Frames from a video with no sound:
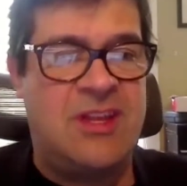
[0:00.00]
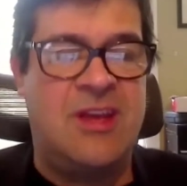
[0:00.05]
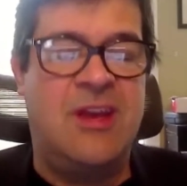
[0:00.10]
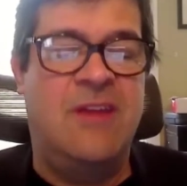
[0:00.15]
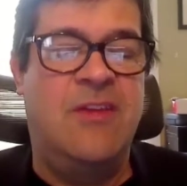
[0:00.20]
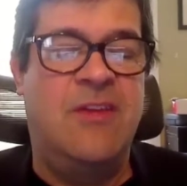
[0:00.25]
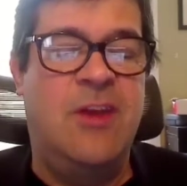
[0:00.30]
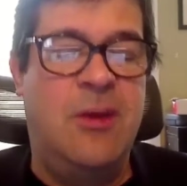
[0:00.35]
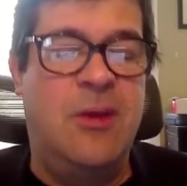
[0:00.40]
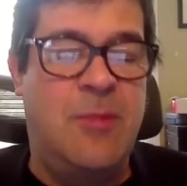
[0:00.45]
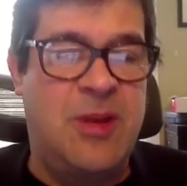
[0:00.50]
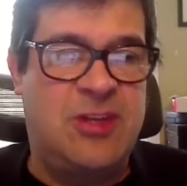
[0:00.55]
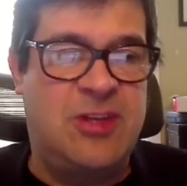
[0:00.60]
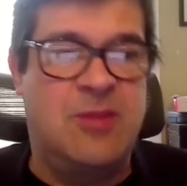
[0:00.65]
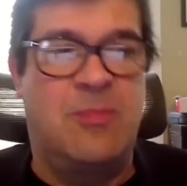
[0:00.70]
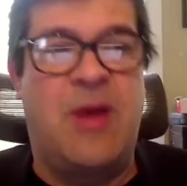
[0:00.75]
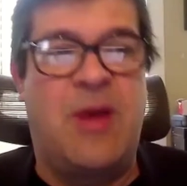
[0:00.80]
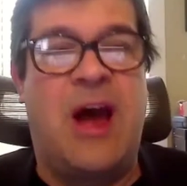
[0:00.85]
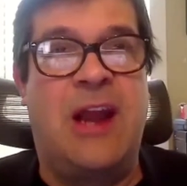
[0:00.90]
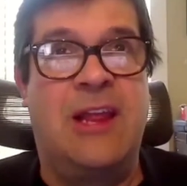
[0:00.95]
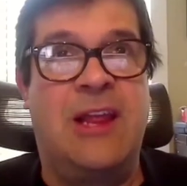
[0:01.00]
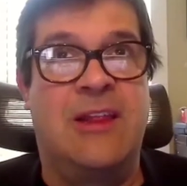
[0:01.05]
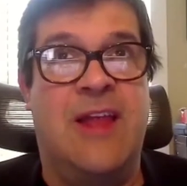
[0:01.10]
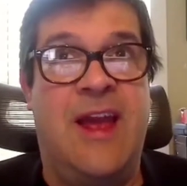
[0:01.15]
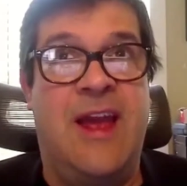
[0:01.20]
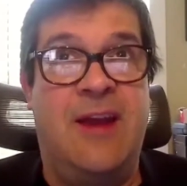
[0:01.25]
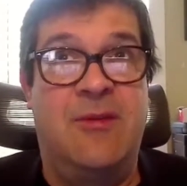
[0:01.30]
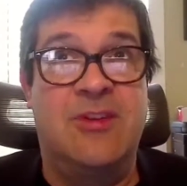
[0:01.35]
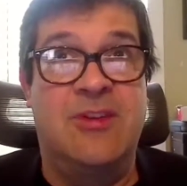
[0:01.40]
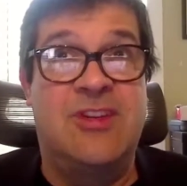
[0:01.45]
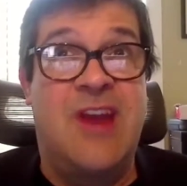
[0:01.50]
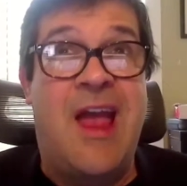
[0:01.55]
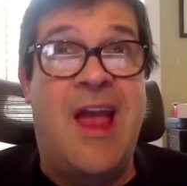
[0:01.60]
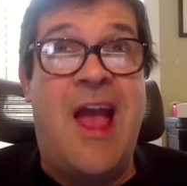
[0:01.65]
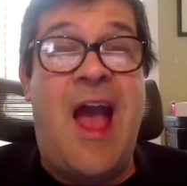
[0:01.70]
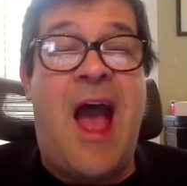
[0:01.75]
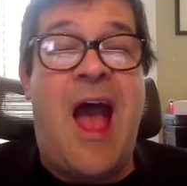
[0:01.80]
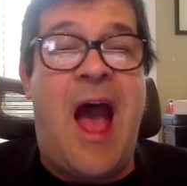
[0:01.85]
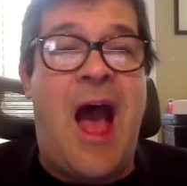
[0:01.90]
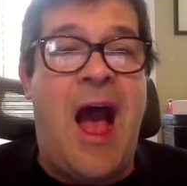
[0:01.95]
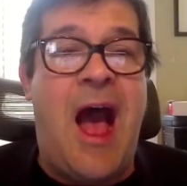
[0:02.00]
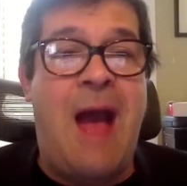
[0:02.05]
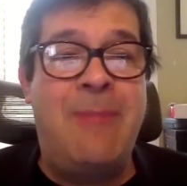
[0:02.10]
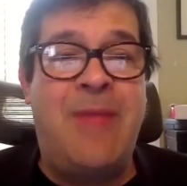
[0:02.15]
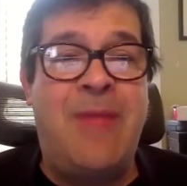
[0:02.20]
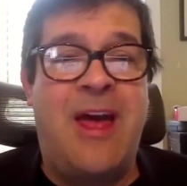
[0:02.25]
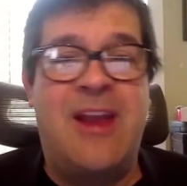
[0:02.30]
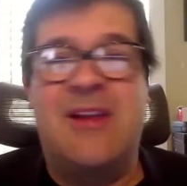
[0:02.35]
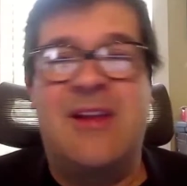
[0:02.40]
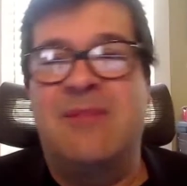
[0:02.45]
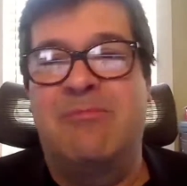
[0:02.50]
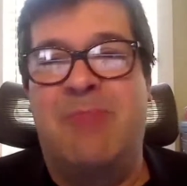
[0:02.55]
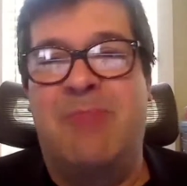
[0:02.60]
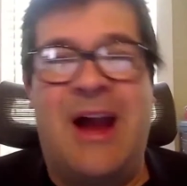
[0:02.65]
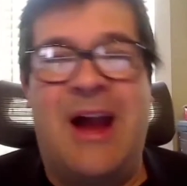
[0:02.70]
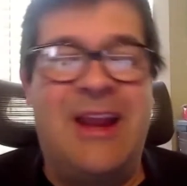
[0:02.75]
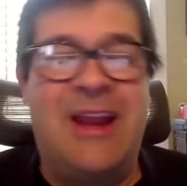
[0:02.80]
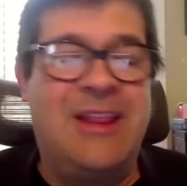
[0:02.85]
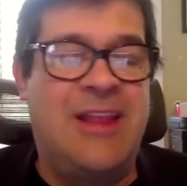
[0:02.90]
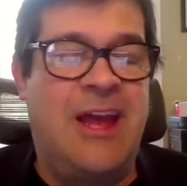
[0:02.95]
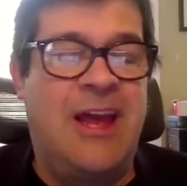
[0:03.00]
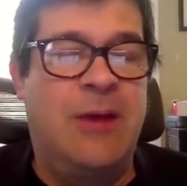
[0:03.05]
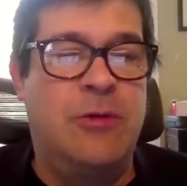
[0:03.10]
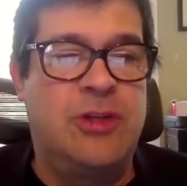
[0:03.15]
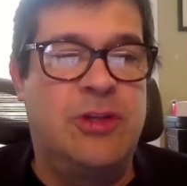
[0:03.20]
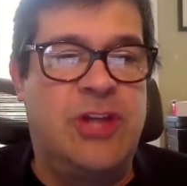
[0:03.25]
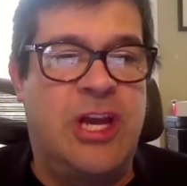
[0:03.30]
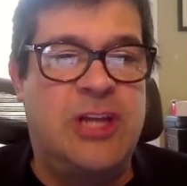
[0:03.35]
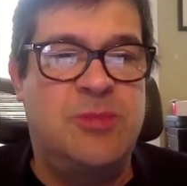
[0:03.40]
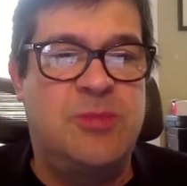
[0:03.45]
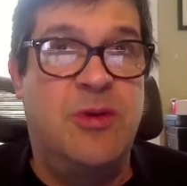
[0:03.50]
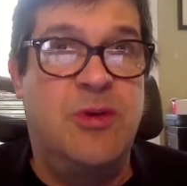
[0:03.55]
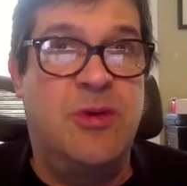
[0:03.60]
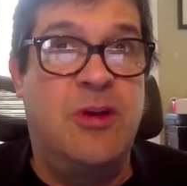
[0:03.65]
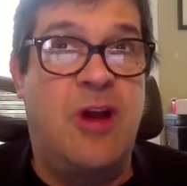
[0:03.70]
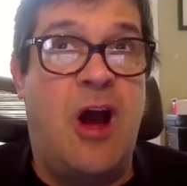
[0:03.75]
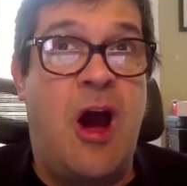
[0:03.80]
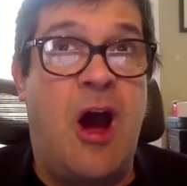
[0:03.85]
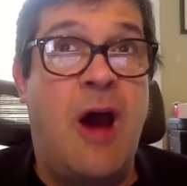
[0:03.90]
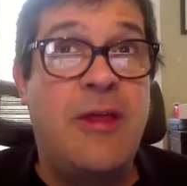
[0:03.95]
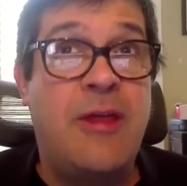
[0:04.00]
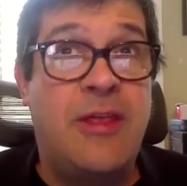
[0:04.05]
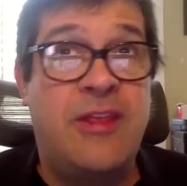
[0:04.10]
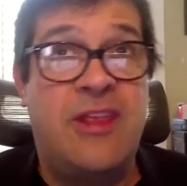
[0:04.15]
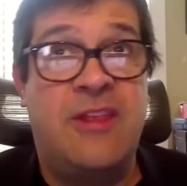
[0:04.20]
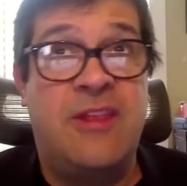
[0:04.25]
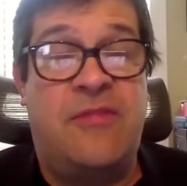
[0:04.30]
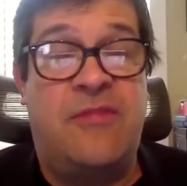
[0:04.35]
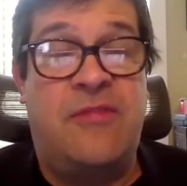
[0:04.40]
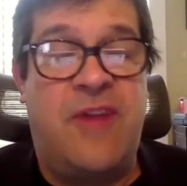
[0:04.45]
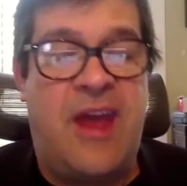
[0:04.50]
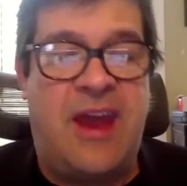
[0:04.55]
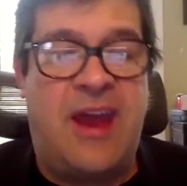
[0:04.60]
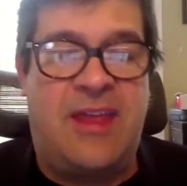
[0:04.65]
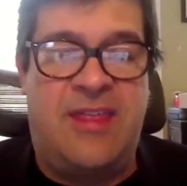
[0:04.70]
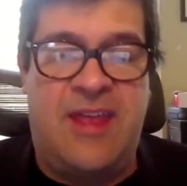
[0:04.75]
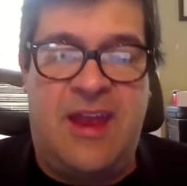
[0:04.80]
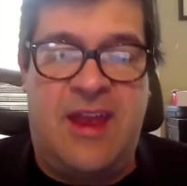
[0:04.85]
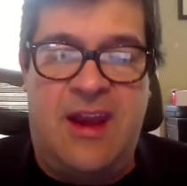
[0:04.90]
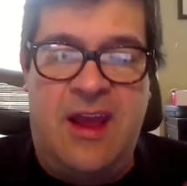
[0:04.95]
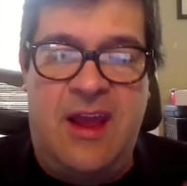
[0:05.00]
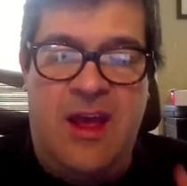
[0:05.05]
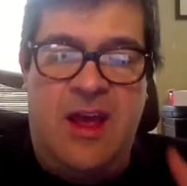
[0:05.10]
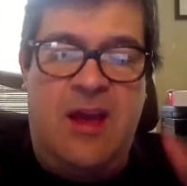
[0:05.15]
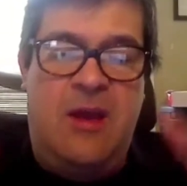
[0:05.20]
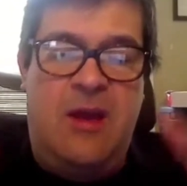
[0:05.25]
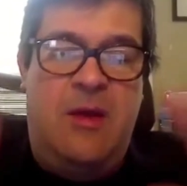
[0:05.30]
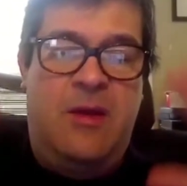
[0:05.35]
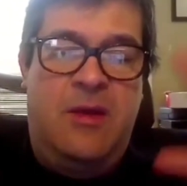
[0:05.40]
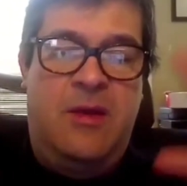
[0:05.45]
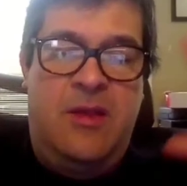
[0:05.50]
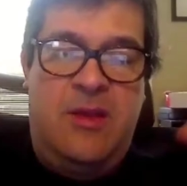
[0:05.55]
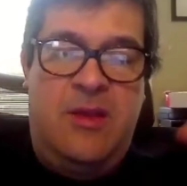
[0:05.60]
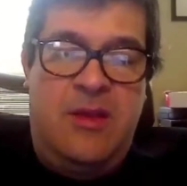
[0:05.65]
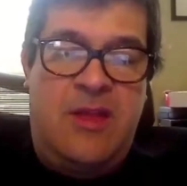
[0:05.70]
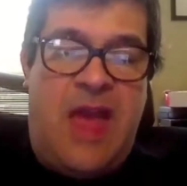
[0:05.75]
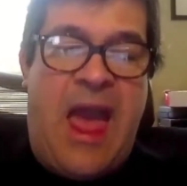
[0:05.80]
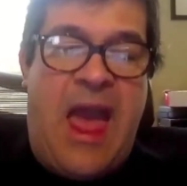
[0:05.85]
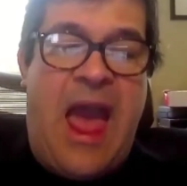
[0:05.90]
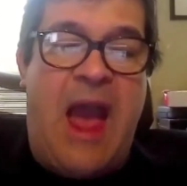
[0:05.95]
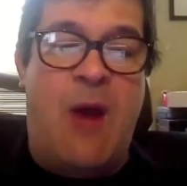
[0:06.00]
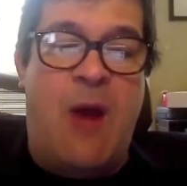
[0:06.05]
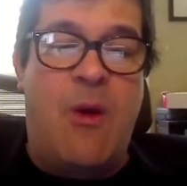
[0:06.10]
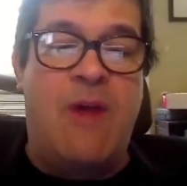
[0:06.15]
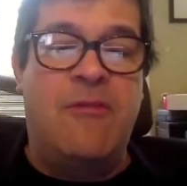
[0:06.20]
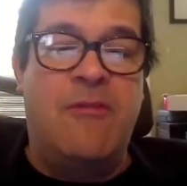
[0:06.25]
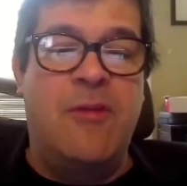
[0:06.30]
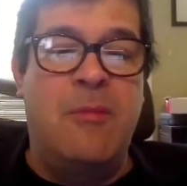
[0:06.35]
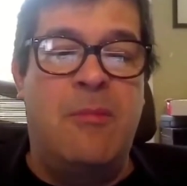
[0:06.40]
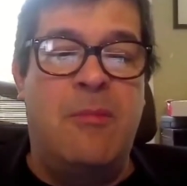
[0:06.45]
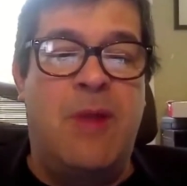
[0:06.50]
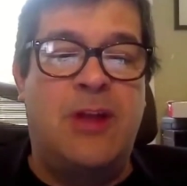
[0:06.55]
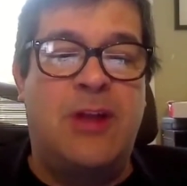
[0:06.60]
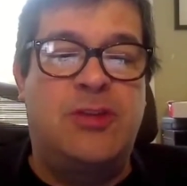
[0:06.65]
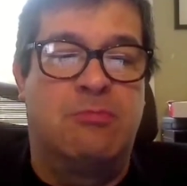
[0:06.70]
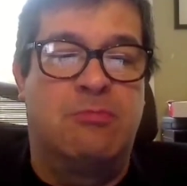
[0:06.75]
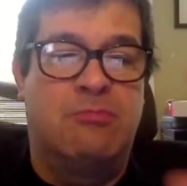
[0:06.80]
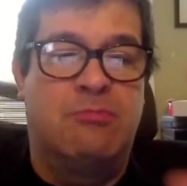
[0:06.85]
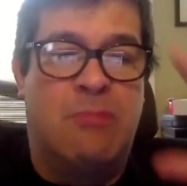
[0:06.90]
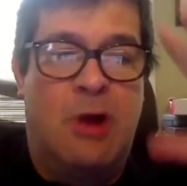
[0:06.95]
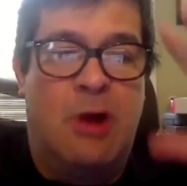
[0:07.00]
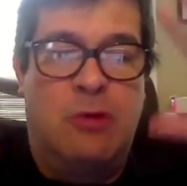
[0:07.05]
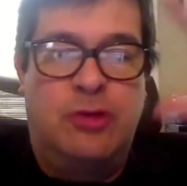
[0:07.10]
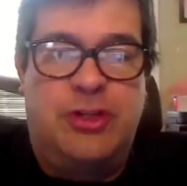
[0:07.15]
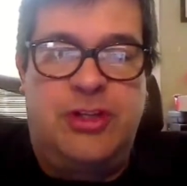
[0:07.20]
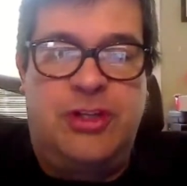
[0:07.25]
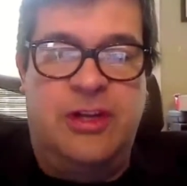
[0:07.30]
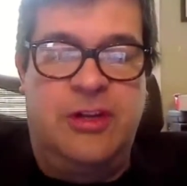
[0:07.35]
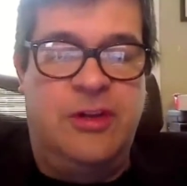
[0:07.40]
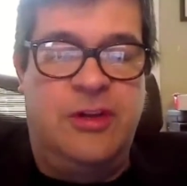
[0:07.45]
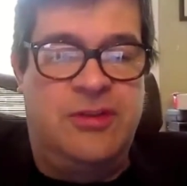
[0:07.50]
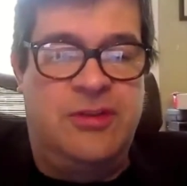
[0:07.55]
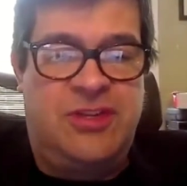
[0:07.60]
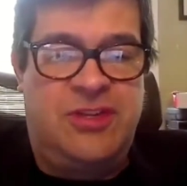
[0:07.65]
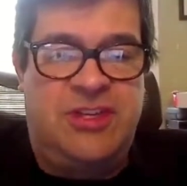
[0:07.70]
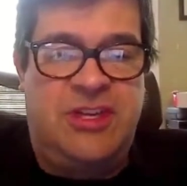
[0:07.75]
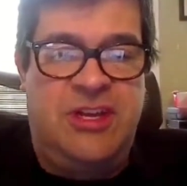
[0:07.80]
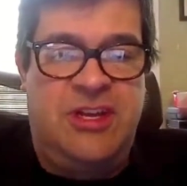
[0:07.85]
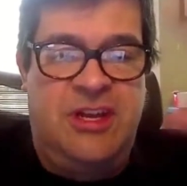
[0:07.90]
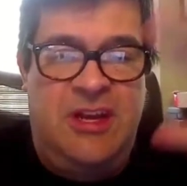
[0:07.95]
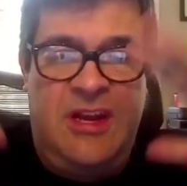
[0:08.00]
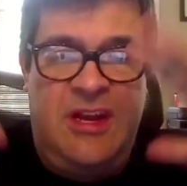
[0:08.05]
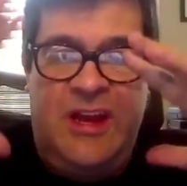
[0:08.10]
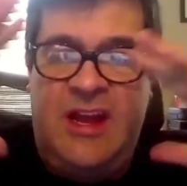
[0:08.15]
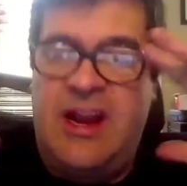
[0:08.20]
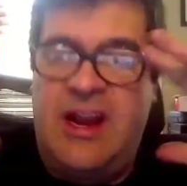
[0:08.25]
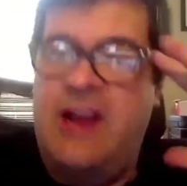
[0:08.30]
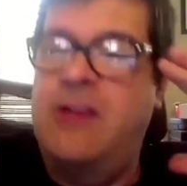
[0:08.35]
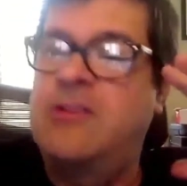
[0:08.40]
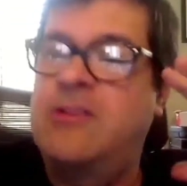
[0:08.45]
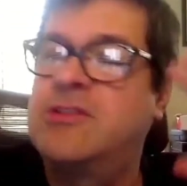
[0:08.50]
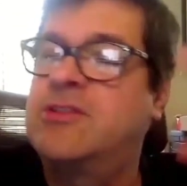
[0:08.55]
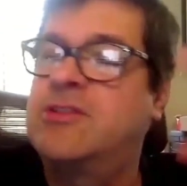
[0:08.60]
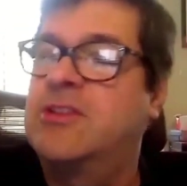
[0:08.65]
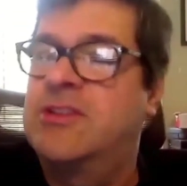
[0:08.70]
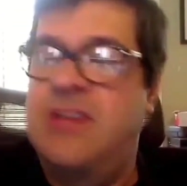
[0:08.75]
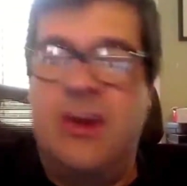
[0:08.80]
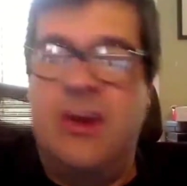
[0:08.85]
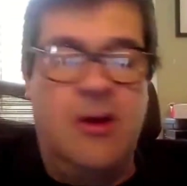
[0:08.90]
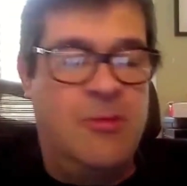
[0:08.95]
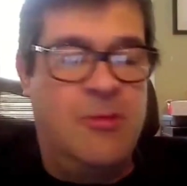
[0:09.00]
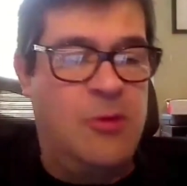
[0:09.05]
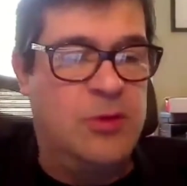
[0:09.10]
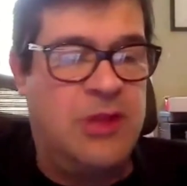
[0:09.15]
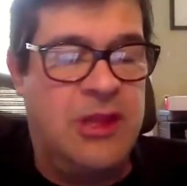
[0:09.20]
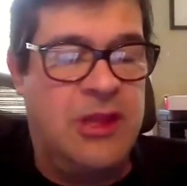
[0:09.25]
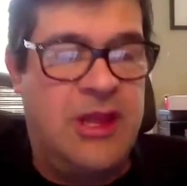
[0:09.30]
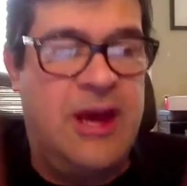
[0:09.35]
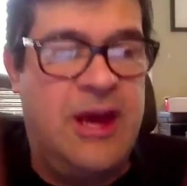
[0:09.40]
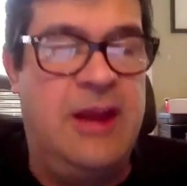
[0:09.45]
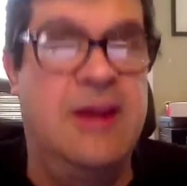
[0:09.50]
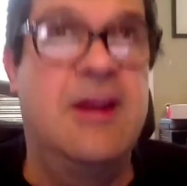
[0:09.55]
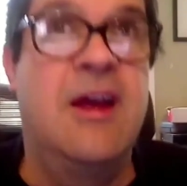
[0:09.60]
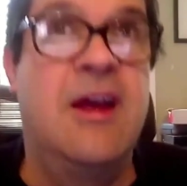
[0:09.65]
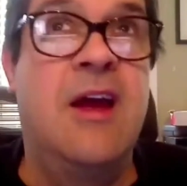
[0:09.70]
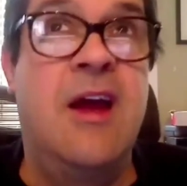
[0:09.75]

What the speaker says: you mentioned body language. I'm not a body language expert, other than the fact that however much motion you see, and I know this looks terrible with the light,